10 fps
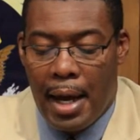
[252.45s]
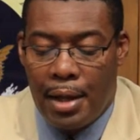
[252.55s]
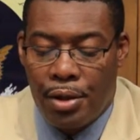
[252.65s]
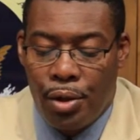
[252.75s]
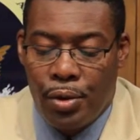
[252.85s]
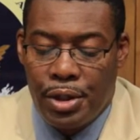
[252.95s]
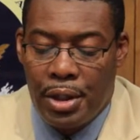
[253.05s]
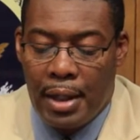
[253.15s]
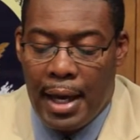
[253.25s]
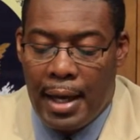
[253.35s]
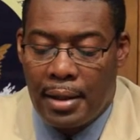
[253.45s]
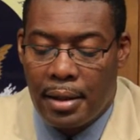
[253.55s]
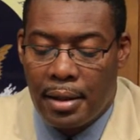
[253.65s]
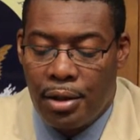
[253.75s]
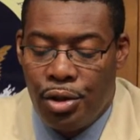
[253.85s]
and the notion that
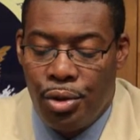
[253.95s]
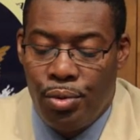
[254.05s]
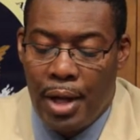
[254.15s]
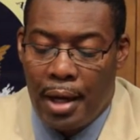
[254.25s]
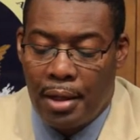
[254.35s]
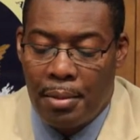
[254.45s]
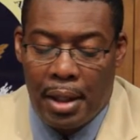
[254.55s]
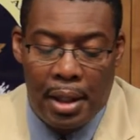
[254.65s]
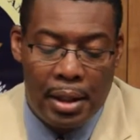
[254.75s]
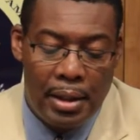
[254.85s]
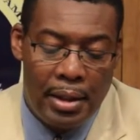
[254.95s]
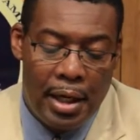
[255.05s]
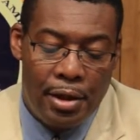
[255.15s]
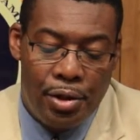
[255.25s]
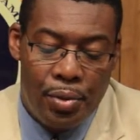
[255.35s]
you, Dr. McGinley,
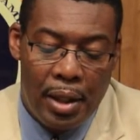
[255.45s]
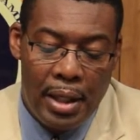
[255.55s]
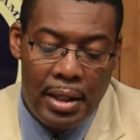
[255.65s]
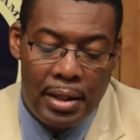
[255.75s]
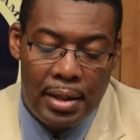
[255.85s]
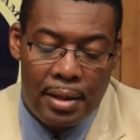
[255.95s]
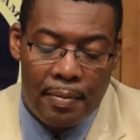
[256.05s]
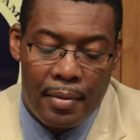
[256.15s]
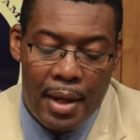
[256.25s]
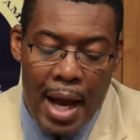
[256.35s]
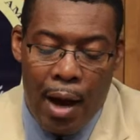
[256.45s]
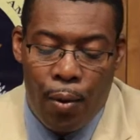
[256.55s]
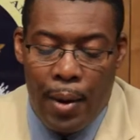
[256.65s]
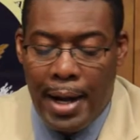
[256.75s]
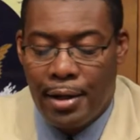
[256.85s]
dared to release
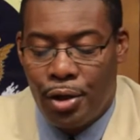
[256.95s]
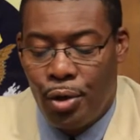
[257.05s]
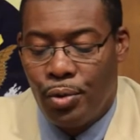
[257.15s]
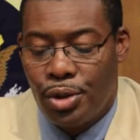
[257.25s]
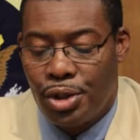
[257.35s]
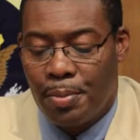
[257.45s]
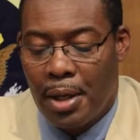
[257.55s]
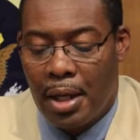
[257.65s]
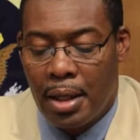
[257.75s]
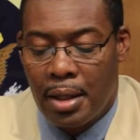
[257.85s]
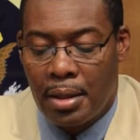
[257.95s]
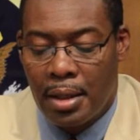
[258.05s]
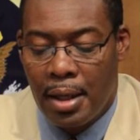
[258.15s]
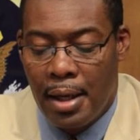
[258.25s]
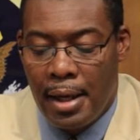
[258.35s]
our white coach
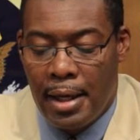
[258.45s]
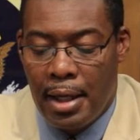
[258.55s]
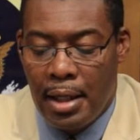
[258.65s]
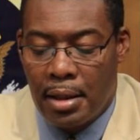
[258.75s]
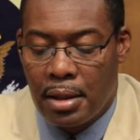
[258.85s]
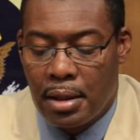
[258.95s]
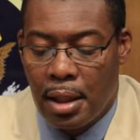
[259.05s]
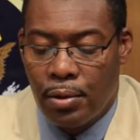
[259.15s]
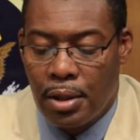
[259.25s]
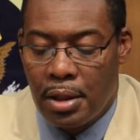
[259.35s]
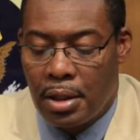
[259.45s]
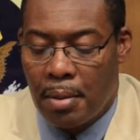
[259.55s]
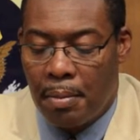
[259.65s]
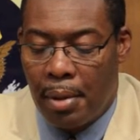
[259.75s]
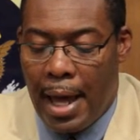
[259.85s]
because he insulted
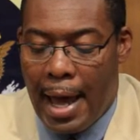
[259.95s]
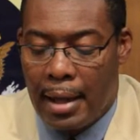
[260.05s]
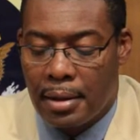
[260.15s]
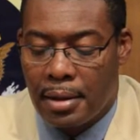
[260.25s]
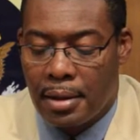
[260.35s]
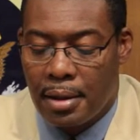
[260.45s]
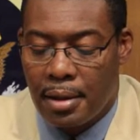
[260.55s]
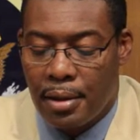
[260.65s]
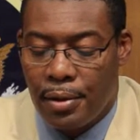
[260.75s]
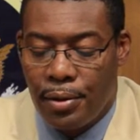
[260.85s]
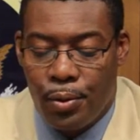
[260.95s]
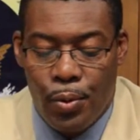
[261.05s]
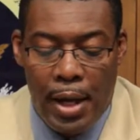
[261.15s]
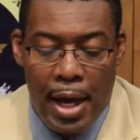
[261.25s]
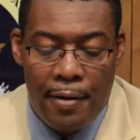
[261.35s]
some blacks.
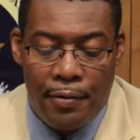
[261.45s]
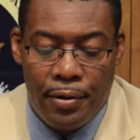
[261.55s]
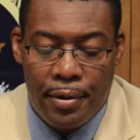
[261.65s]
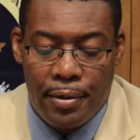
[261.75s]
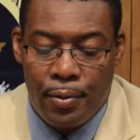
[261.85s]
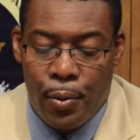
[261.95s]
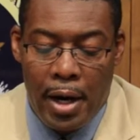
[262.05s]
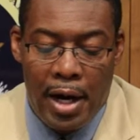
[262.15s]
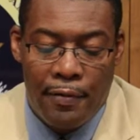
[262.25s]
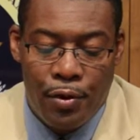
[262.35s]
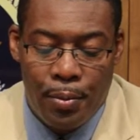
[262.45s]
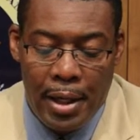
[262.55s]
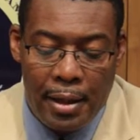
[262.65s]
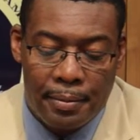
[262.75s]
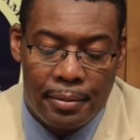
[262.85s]
Where have you
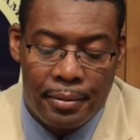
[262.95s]
been?